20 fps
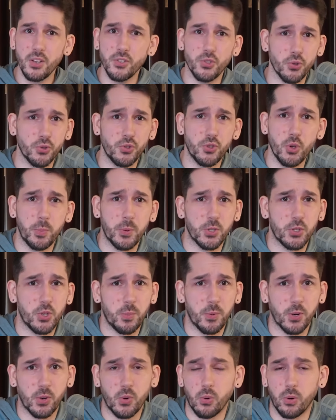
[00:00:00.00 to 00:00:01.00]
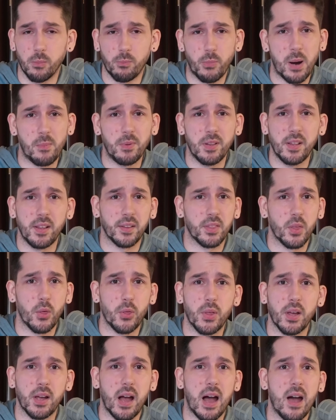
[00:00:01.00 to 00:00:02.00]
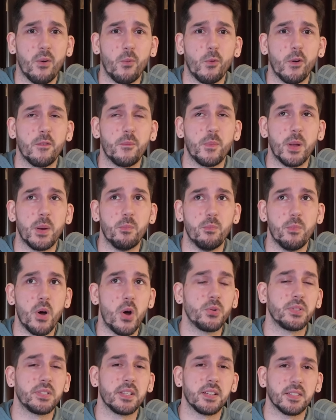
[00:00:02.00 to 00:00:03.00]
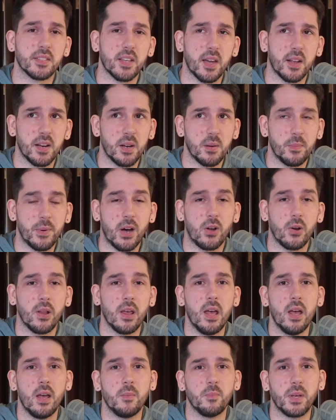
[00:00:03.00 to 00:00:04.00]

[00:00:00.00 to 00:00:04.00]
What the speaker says: So super, super cool. Probably like the thing I would have been most excited about,